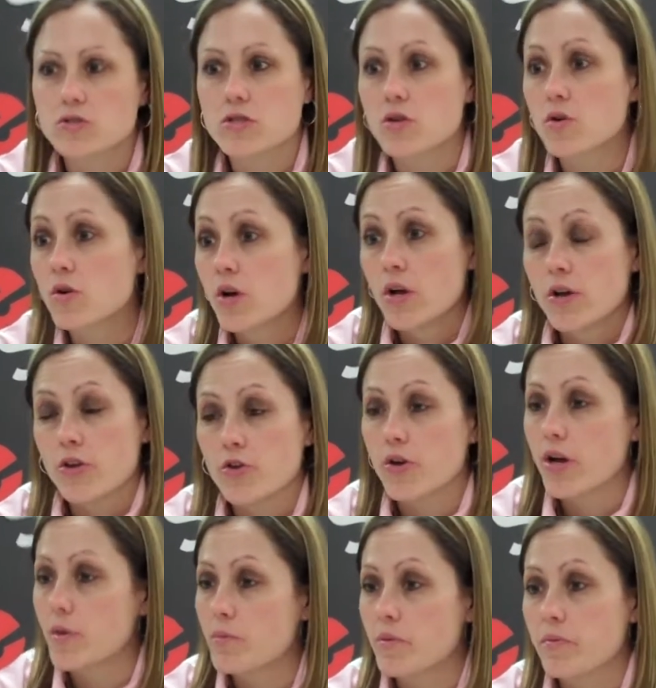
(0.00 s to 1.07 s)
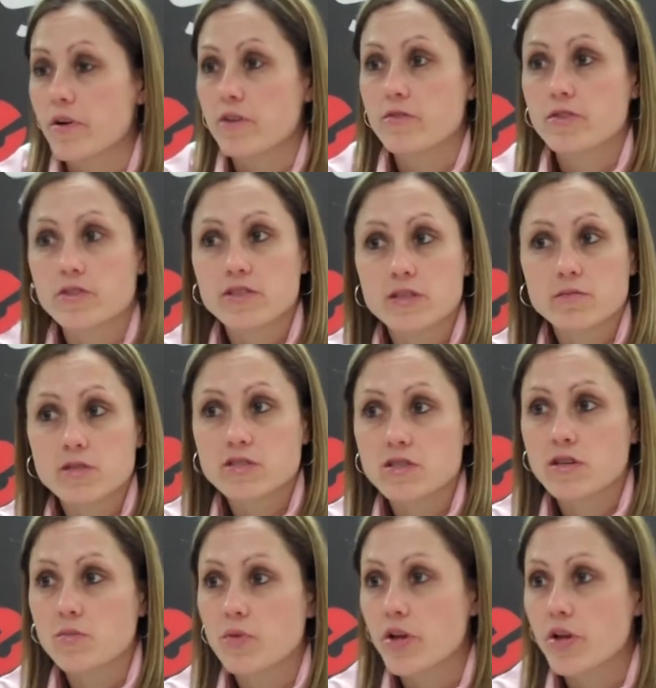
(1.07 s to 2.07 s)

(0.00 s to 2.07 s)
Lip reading: So you got to prepare for the team that's going to